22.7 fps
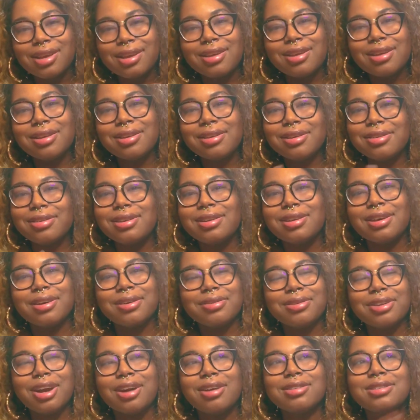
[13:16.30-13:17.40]
you know, you know,
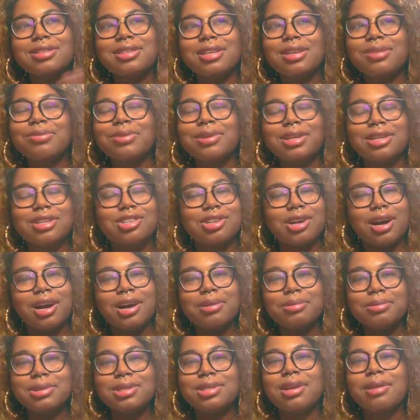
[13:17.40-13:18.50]
y'all see when it
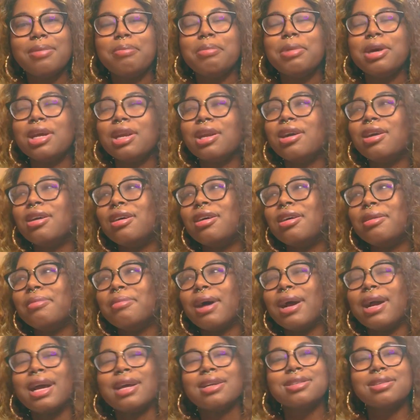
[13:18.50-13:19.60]
drops. But um,
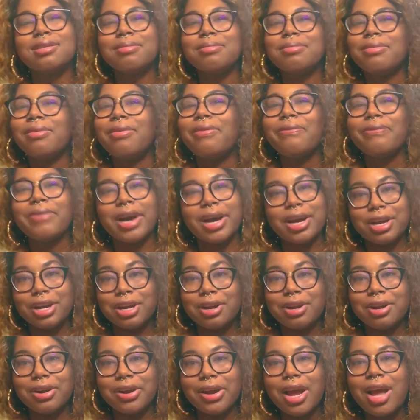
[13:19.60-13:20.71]
I got some
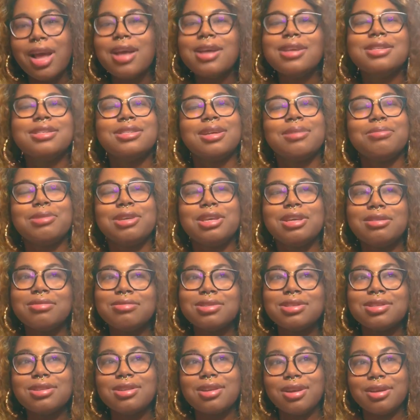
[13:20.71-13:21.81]
fire, some cute
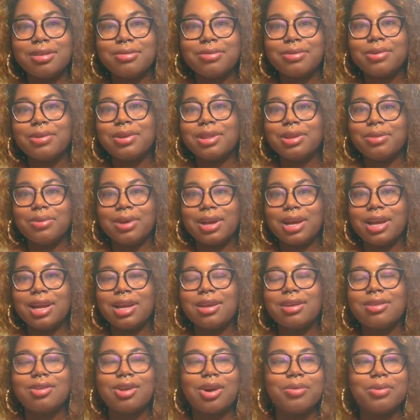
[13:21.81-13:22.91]
stuff on the way,
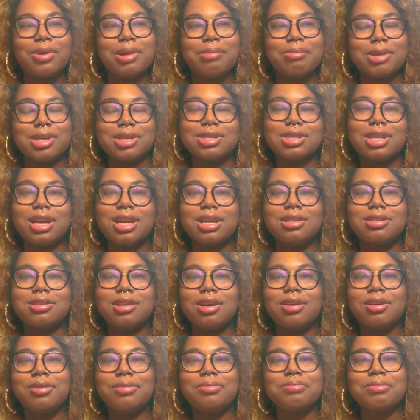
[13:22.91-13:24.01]
and you don't want to miss that.
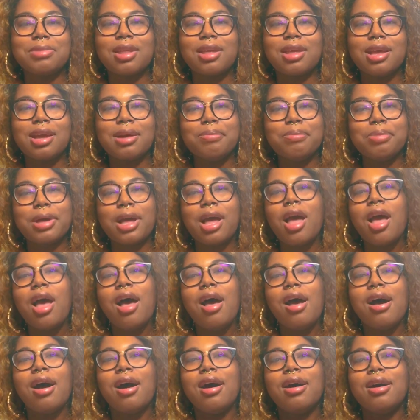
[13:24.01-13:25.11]
So, yep.
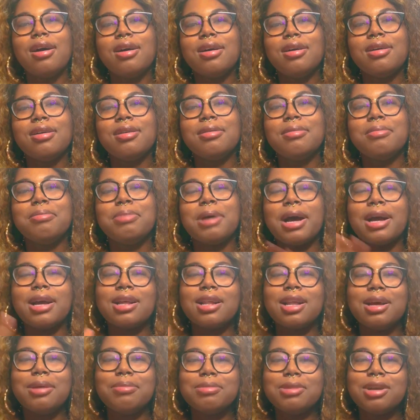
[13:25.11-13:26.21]
Um, bye,
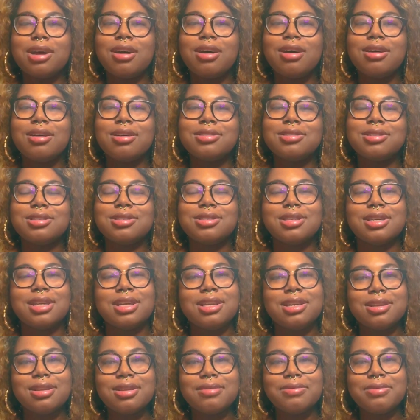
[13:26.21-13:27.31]
glam dolls. It's the
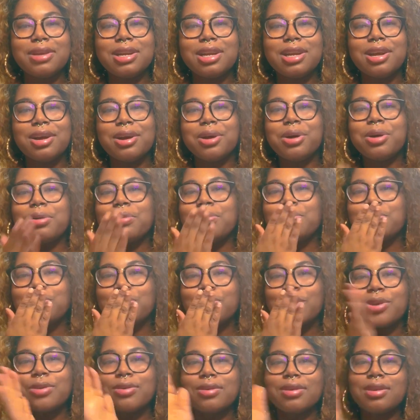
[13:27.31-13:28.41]
end of the video.
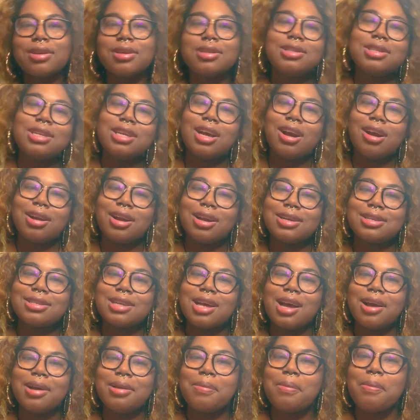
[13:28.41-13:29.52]
See y'all next
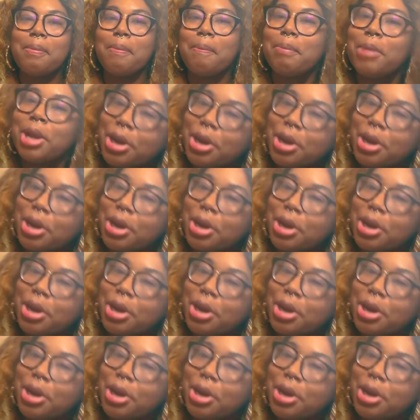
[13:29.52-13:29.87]
time.